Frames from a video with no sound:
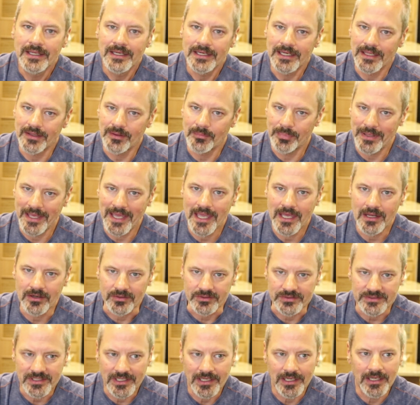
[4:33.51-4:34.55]
Now the
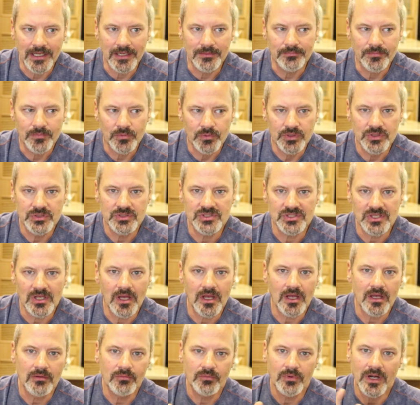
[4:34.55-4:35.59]
panels, you
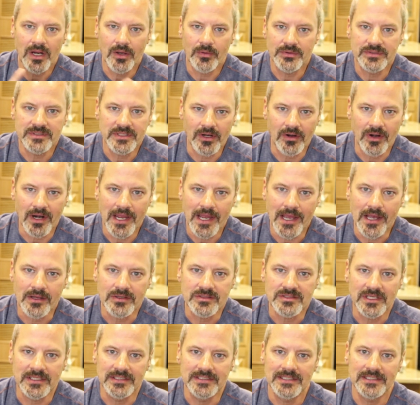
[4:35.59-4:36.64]
saw when I was at our
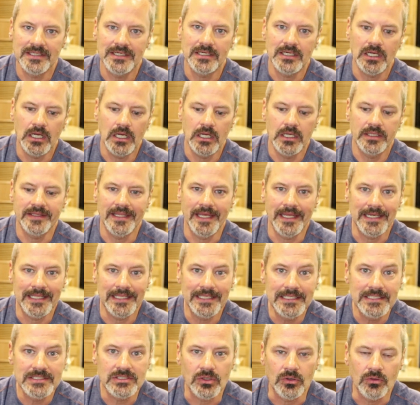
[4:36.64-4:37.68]
house, I did it on that
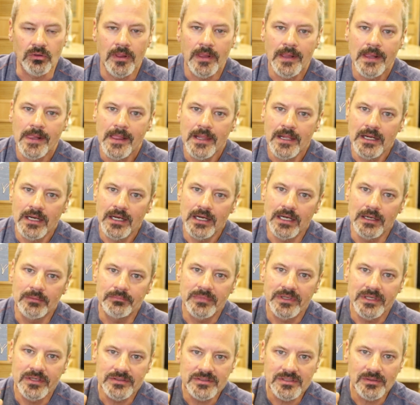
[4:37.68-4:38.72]
easel.
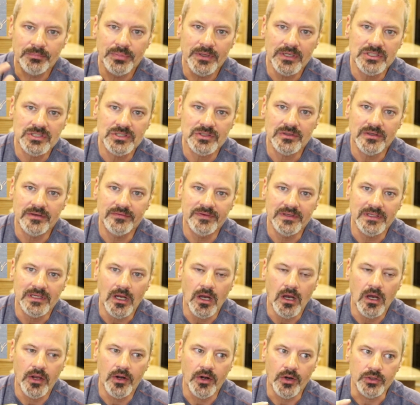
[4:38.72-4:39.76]
Here's a picture of it
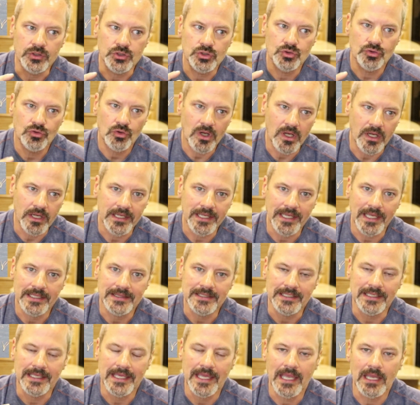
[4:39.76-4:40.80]
on our truck at
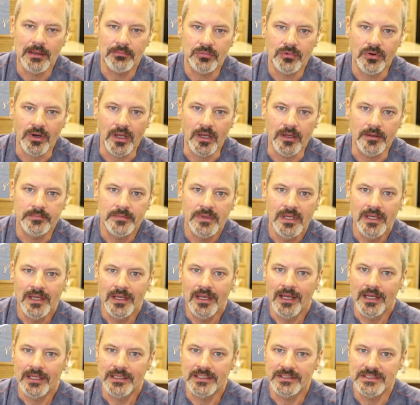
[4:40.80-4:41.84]
the campground.
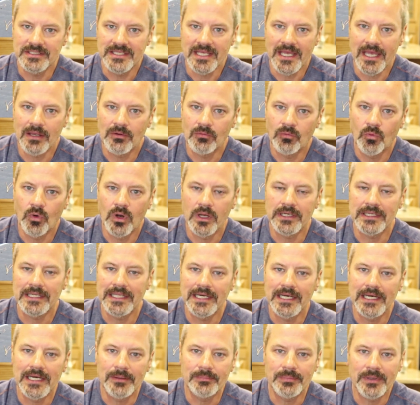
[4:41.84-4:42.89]
I just had one
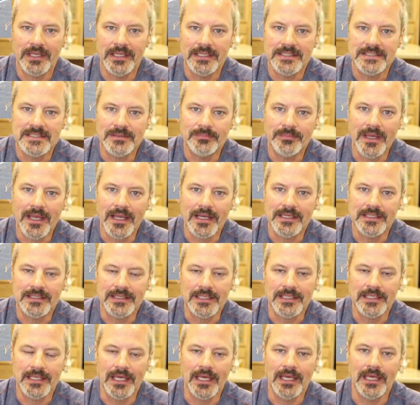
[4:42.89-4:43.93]
leaning up against the back of
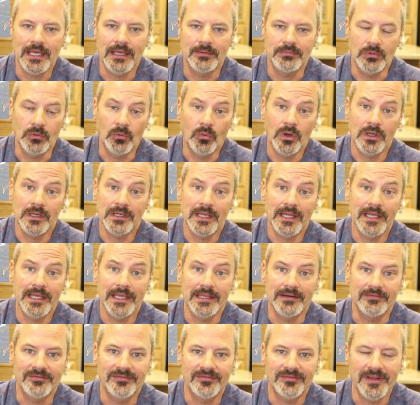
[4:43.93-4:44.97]
the cab and one
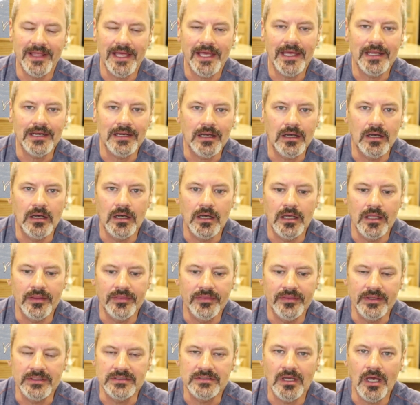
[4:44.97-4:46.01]
laying flat
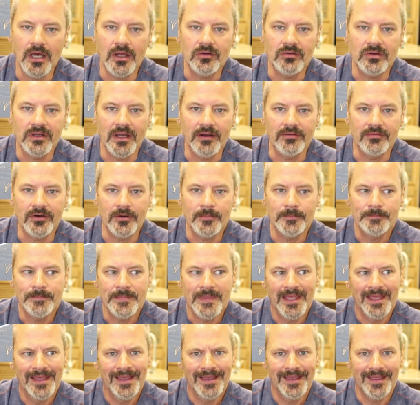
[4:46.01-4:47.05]
on the tonneau cover,
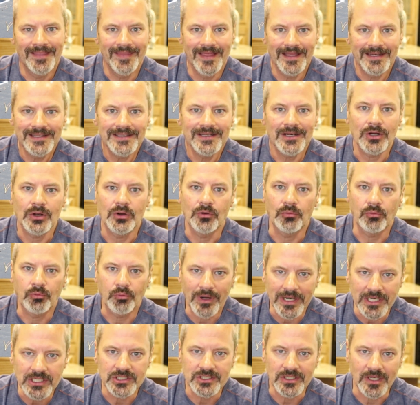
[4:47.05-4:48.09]
and that did a
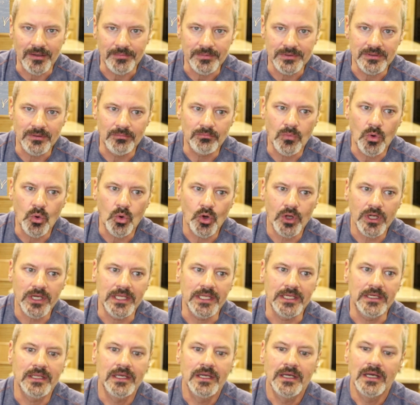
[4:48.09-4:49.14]
great job in the
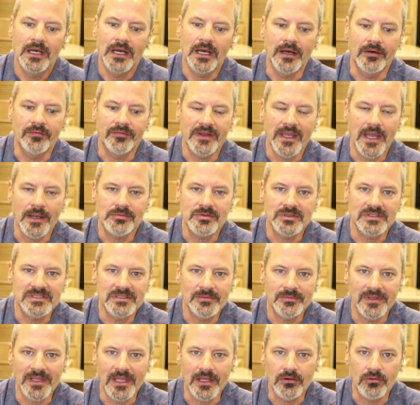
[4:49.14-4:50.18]
morning of capturing
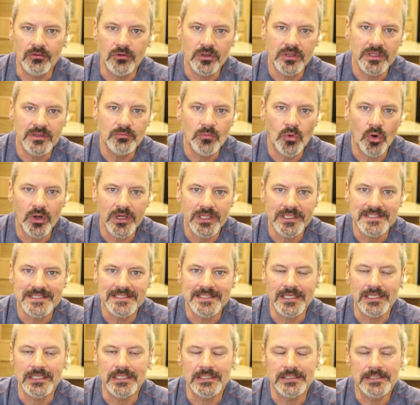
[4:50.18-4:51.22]
some of that early morning
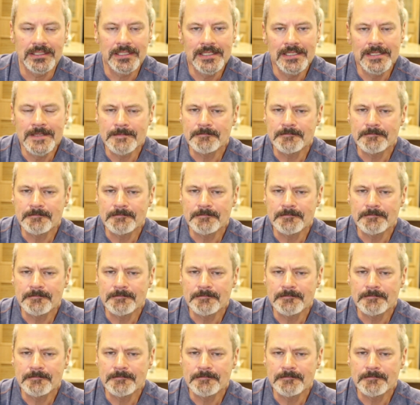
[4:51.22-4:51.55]
sun.